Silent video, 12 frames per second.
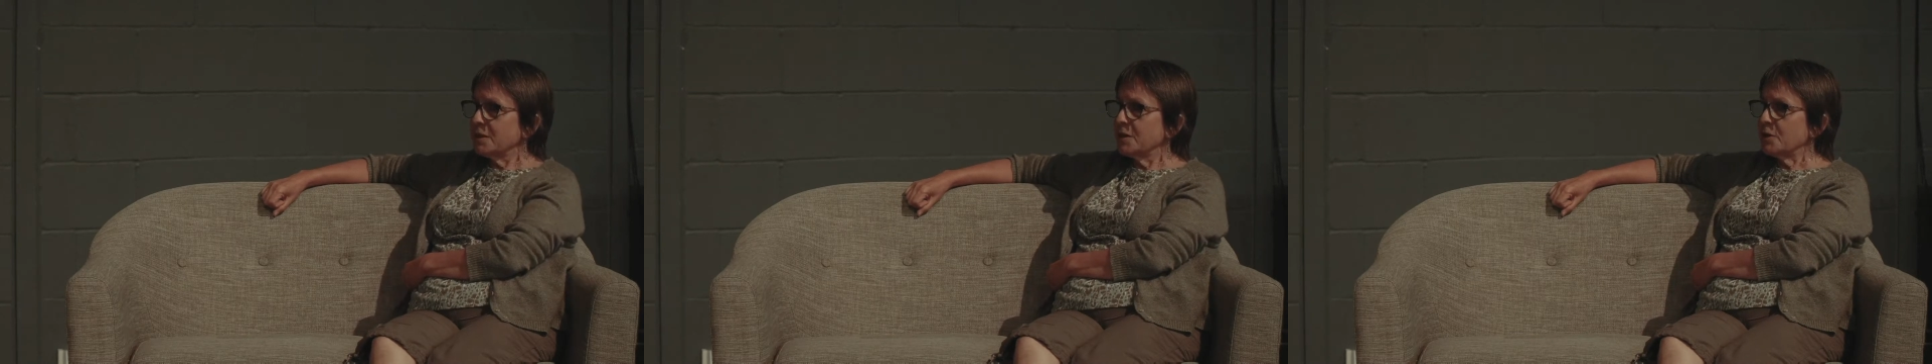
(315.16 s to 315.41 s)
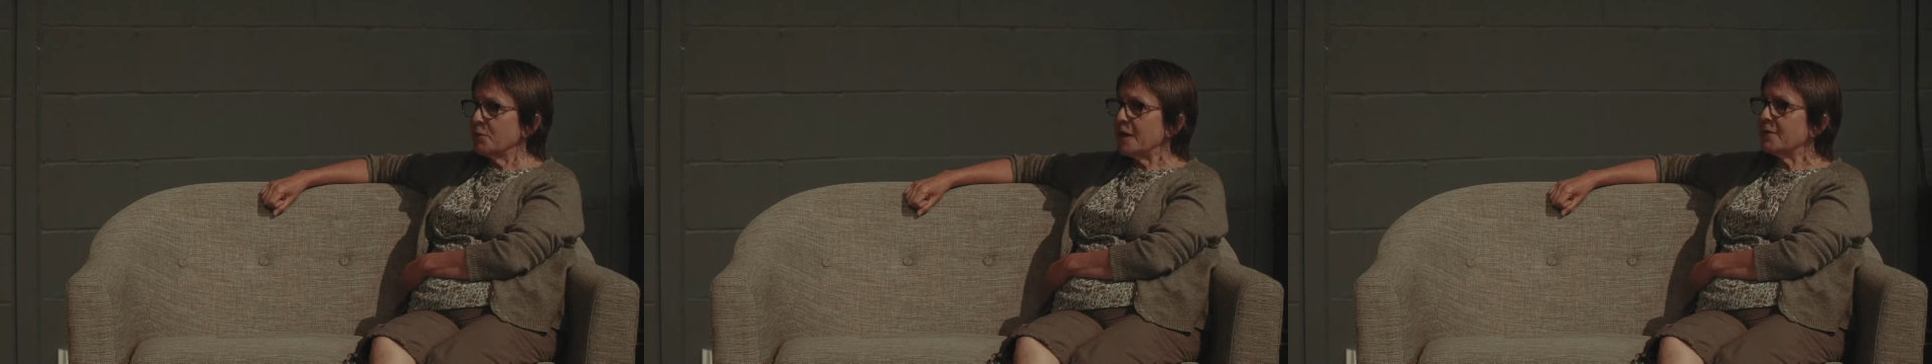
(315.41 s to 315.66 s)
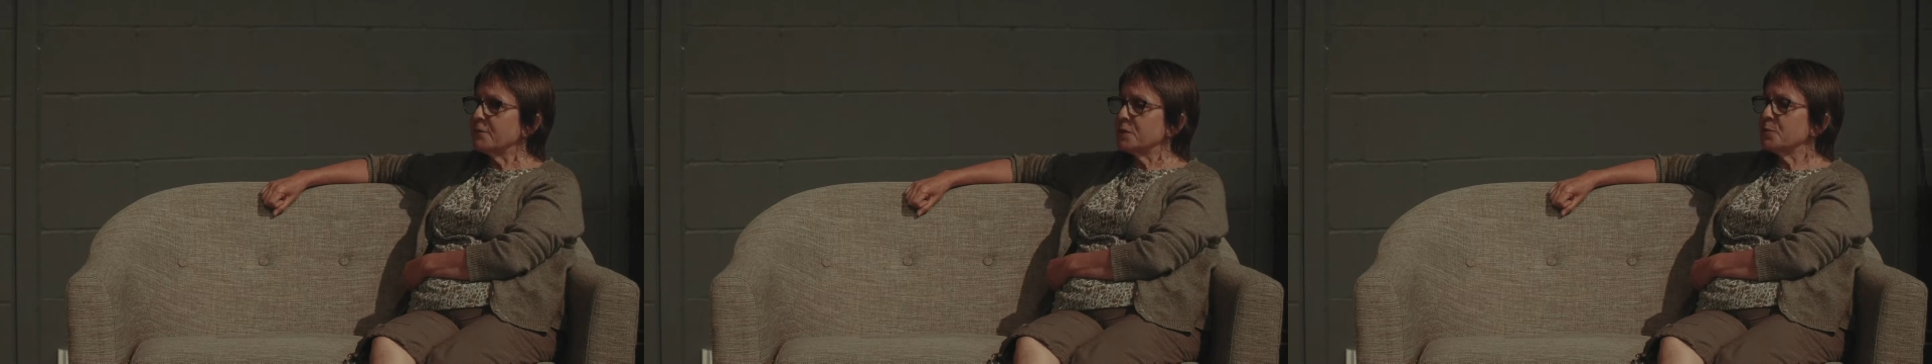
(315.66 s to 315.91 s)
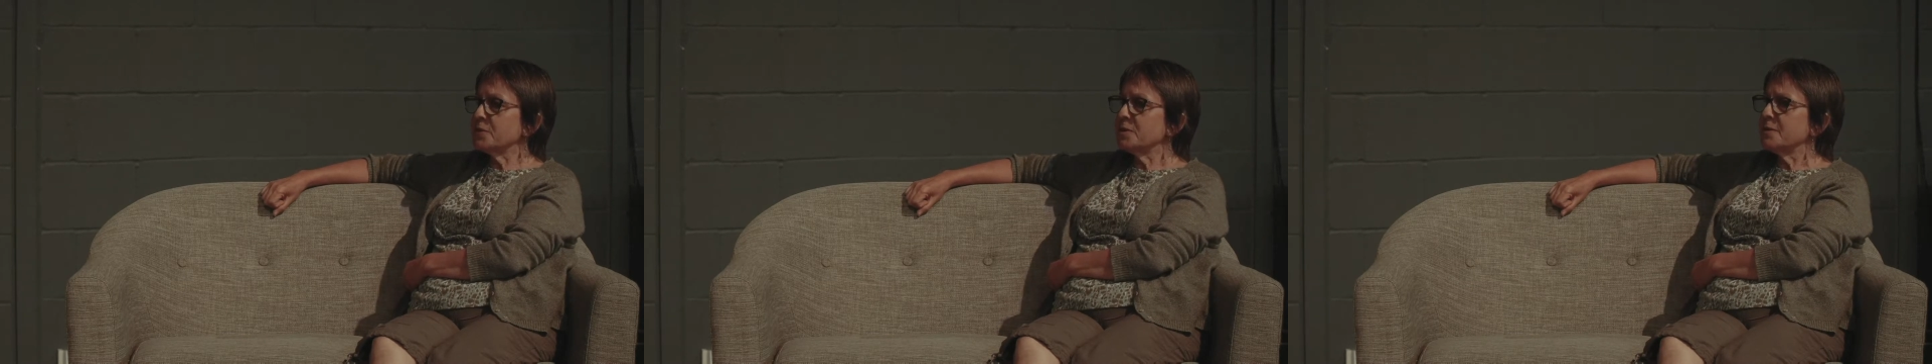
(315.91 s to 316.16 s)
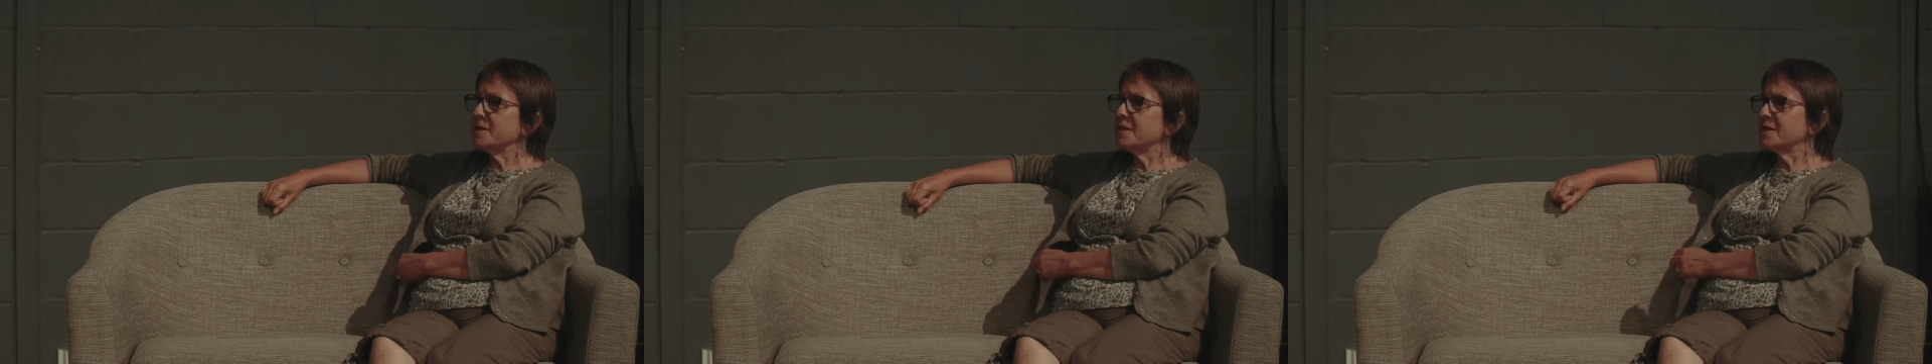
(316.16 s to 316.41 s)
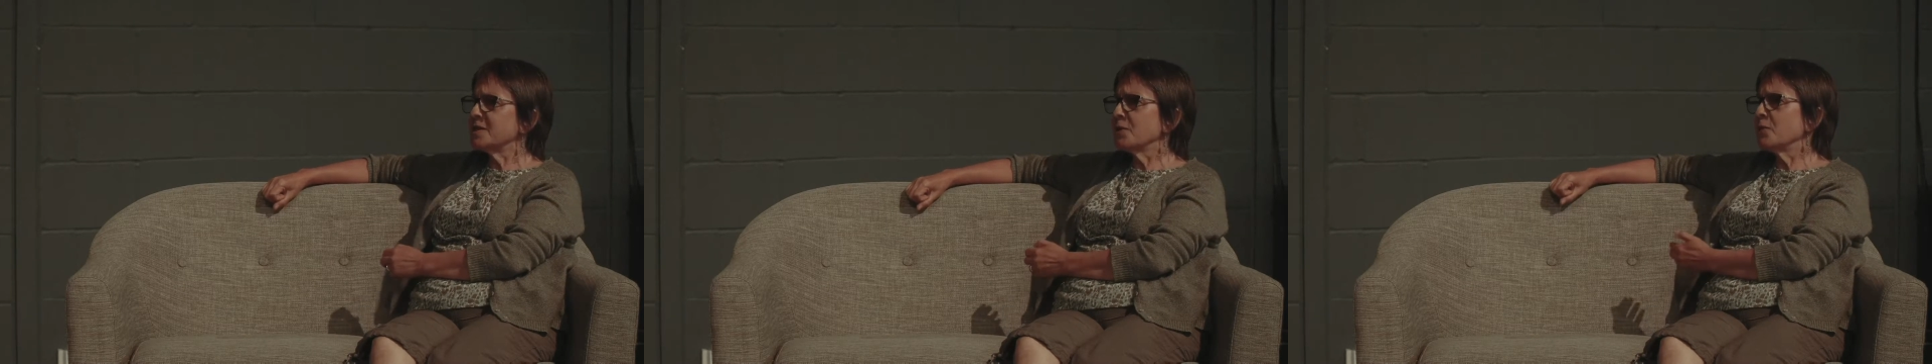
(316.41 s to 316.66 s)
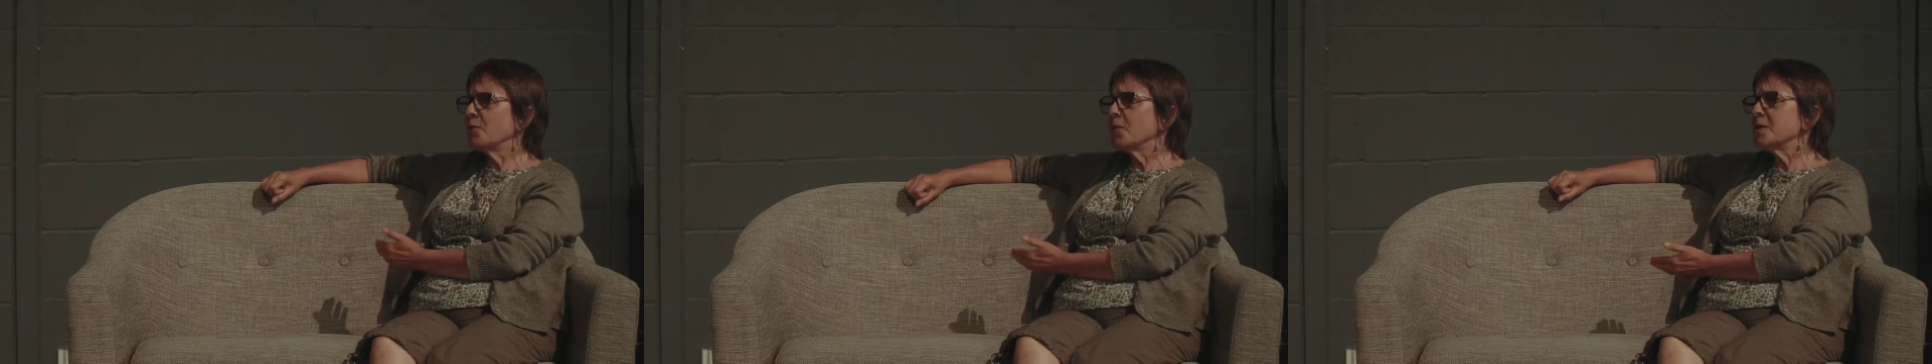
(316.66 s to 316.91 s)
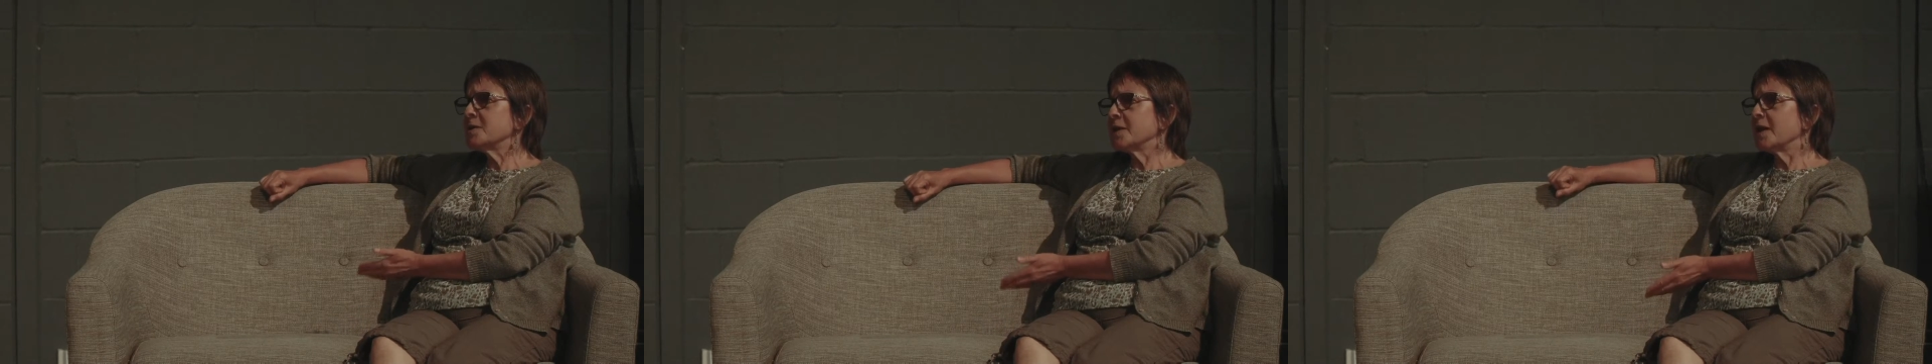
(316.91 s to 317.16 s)
You know, we have responsibilities. So the
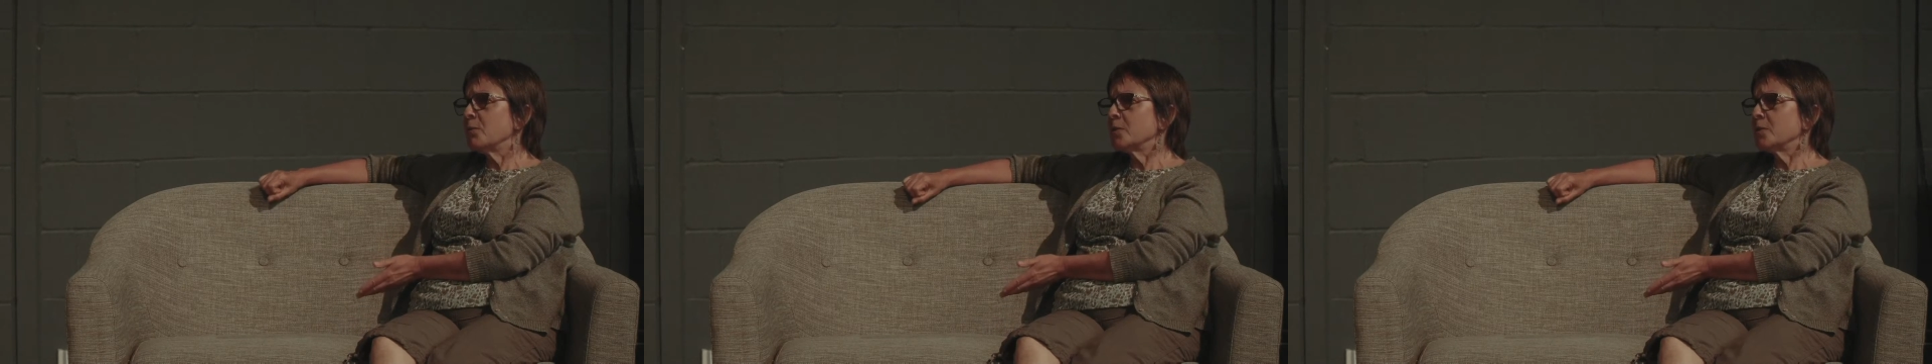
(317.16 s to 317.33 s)
first thing I